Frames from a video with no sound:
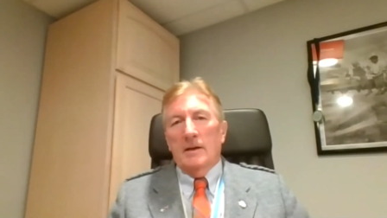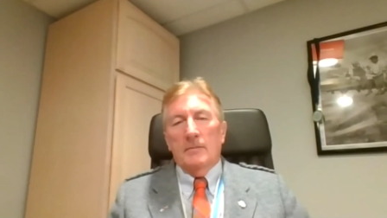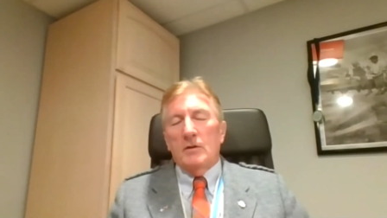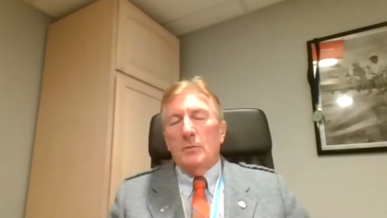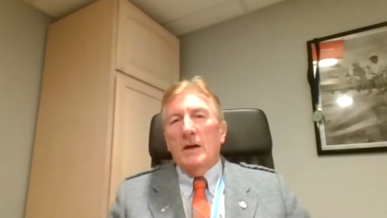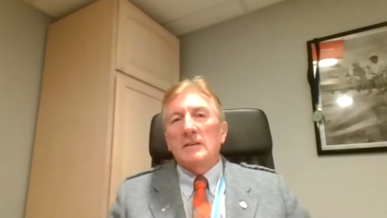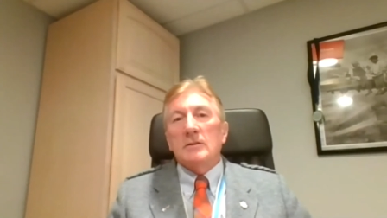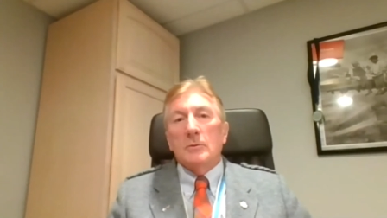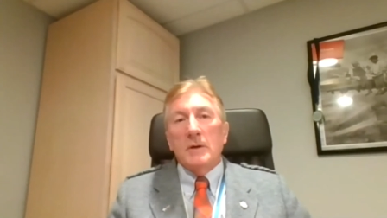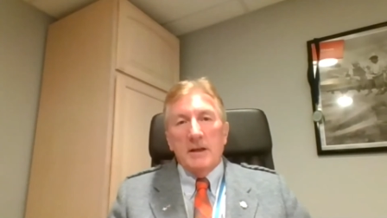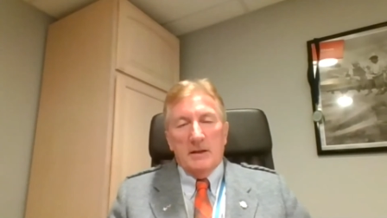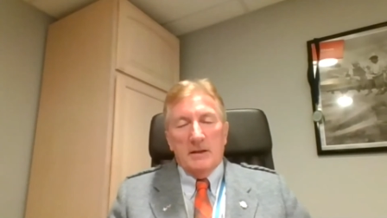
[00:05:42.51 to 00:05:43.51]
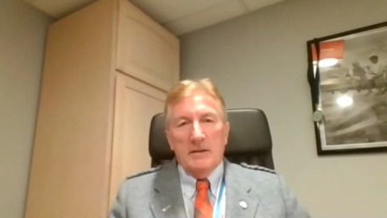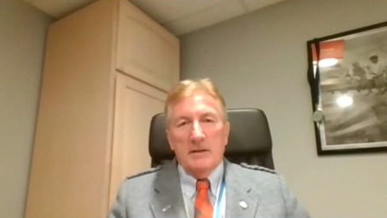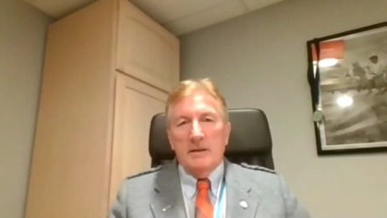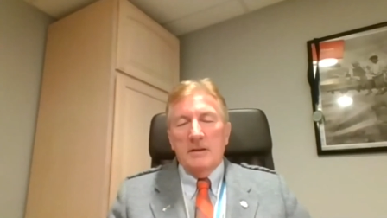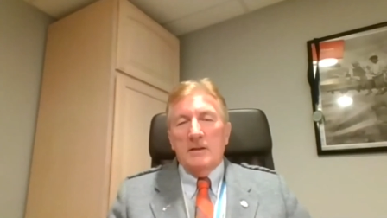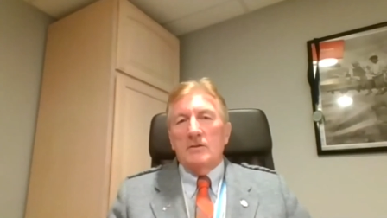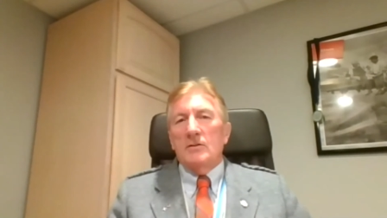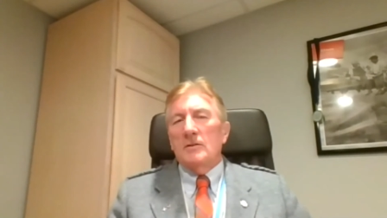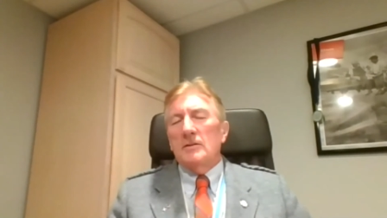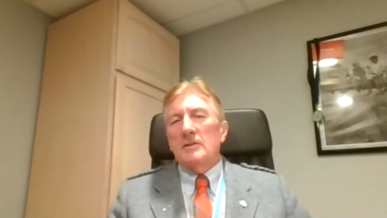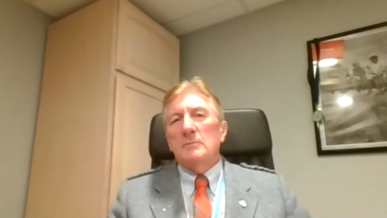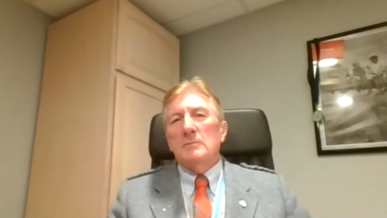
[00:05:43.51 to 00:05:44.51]
twice a week. So
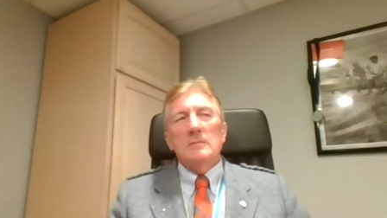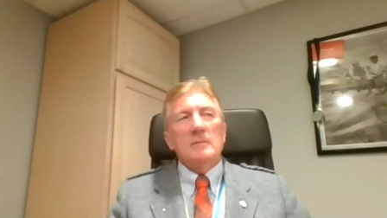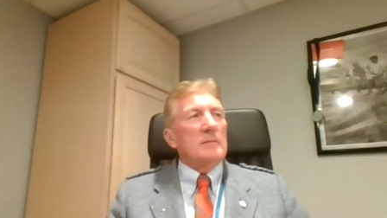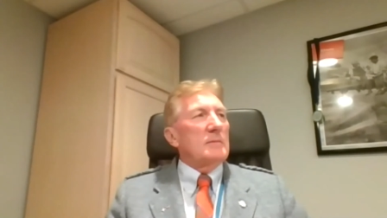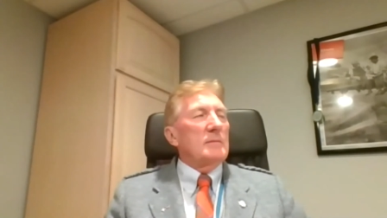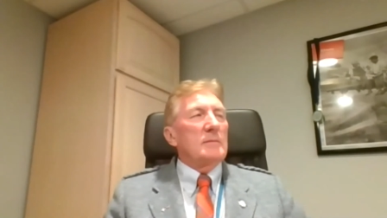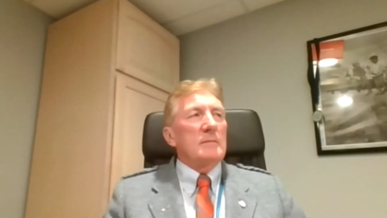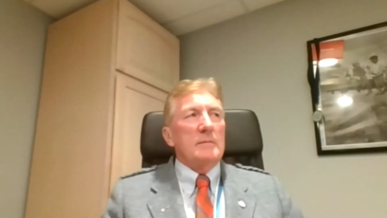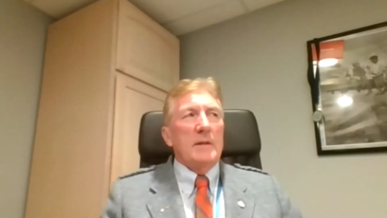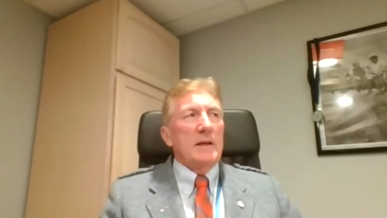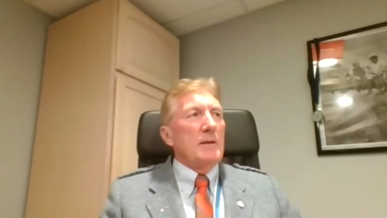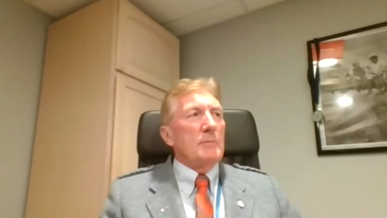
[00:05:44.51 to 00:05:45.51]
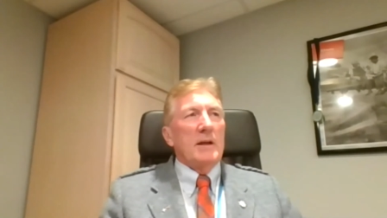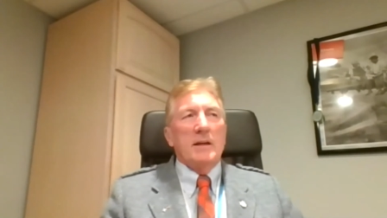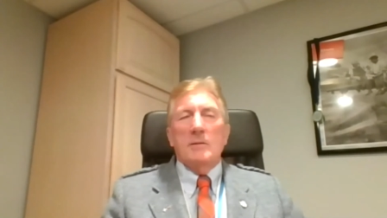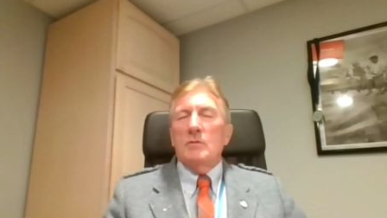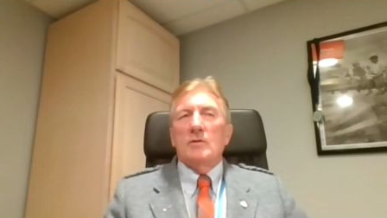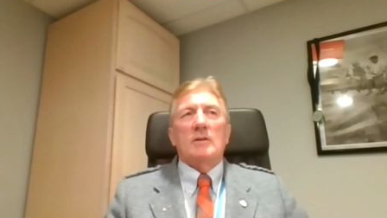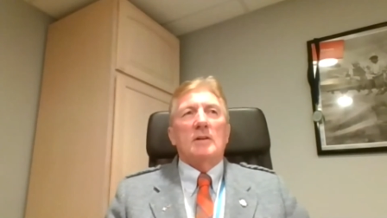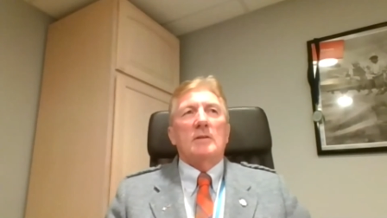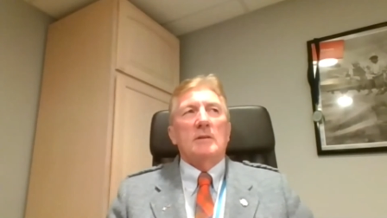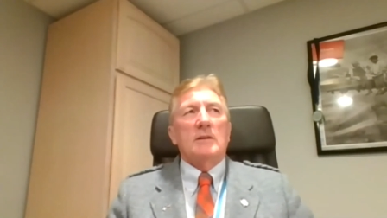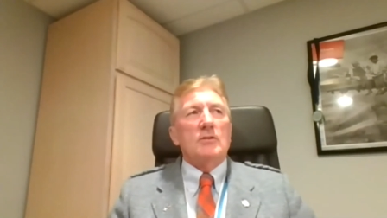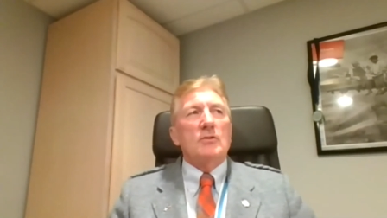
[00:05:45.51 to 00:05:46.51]
there's many, many more
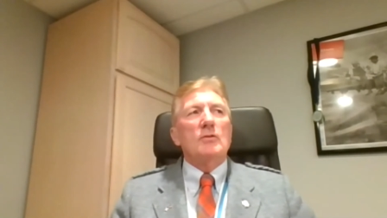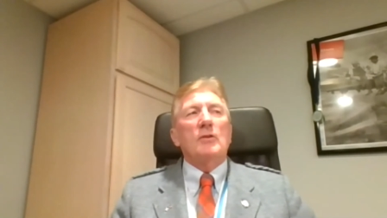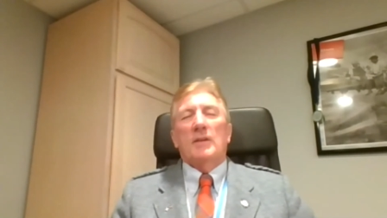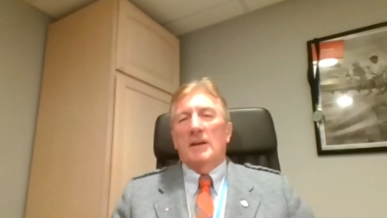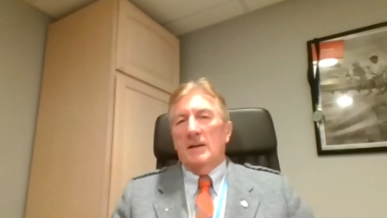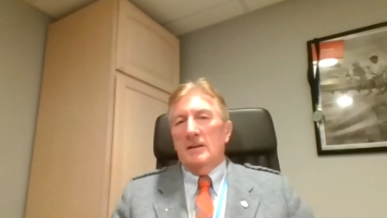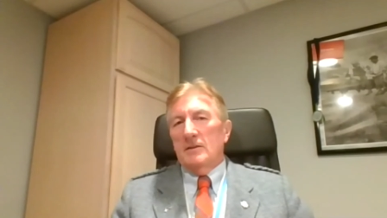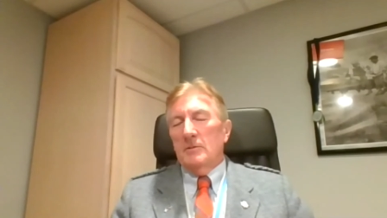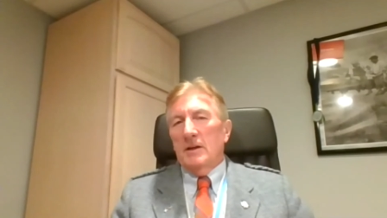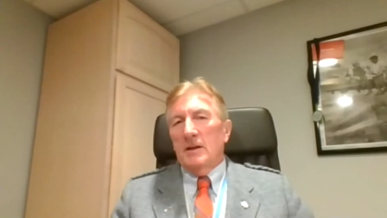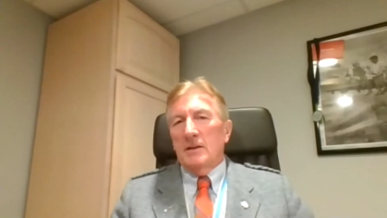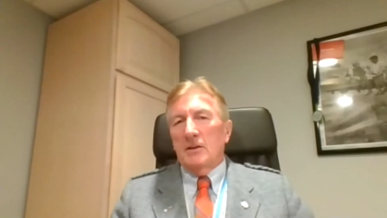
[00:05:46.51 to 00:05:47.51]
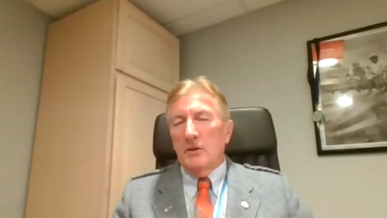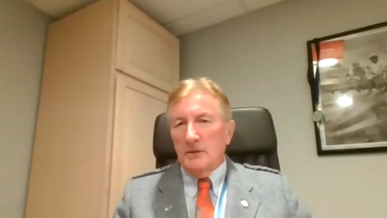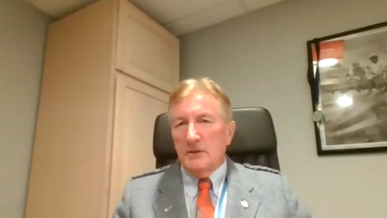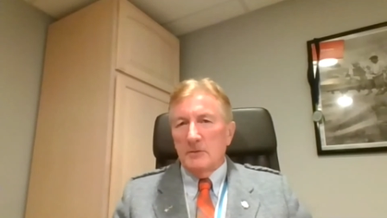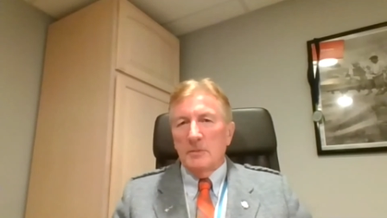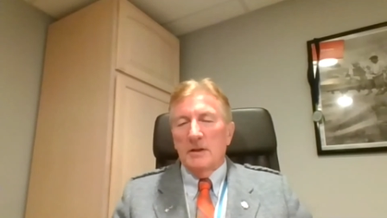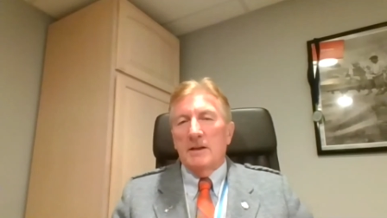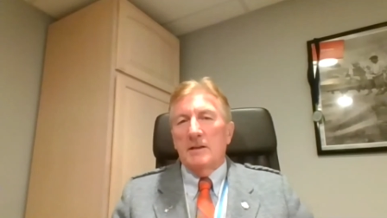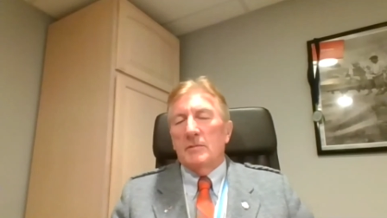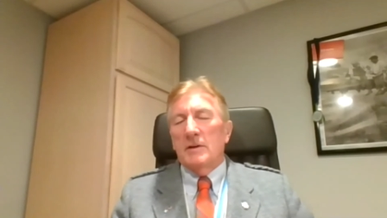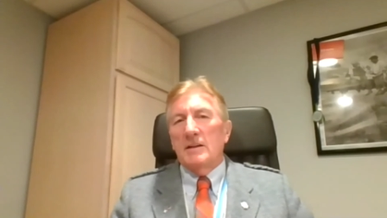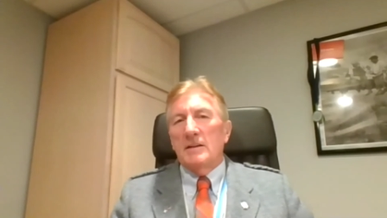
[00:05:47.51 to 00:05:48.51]
new things that we can contemplate
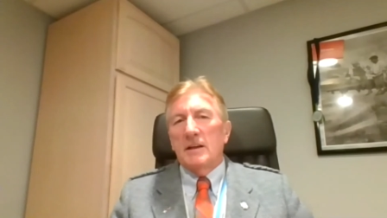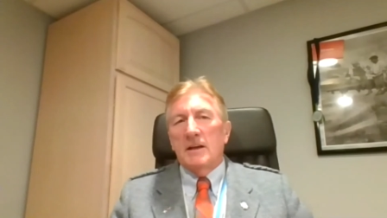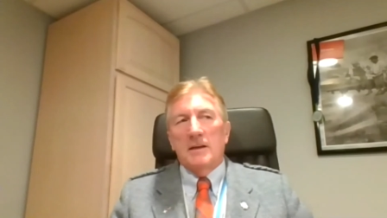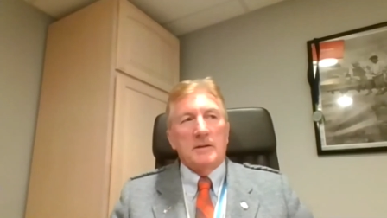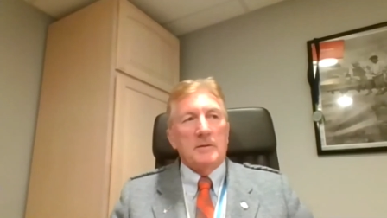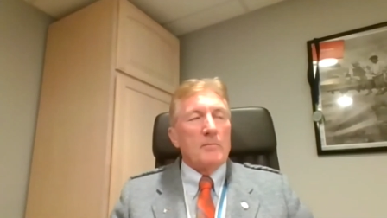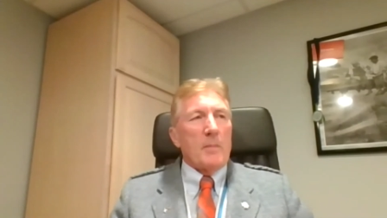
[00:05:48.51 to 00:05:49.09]
and bring together.